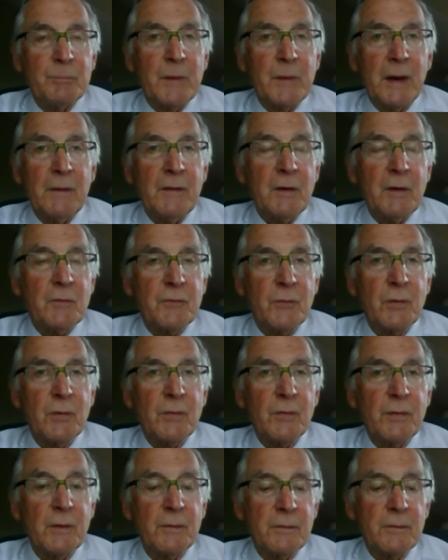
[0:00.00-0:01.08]
And therefore,
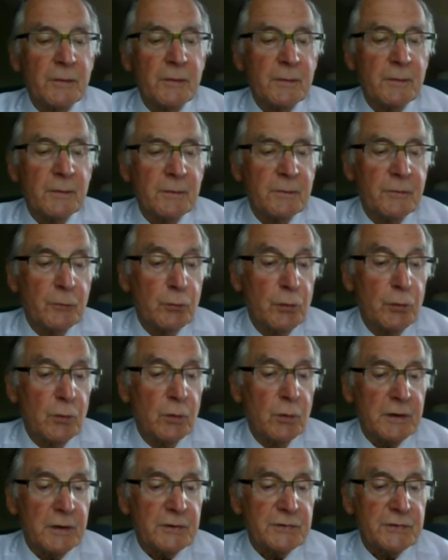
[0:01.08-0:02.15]
the
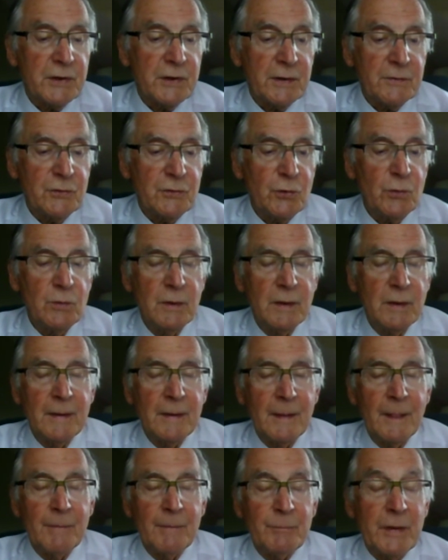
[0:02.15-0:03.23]
rule is that you,
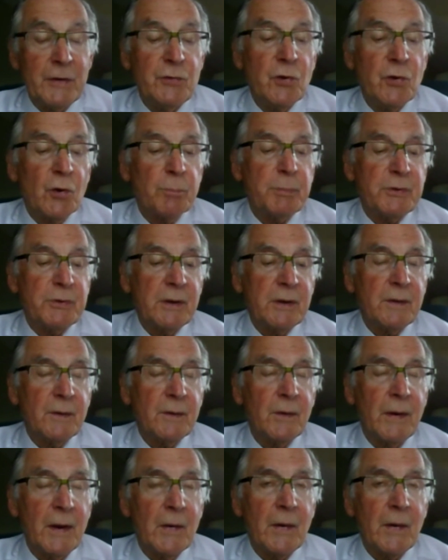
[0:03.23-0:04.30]
in your
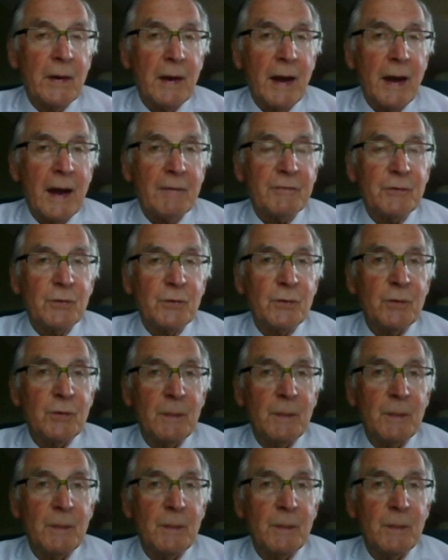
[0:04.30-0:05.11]
particular area, have to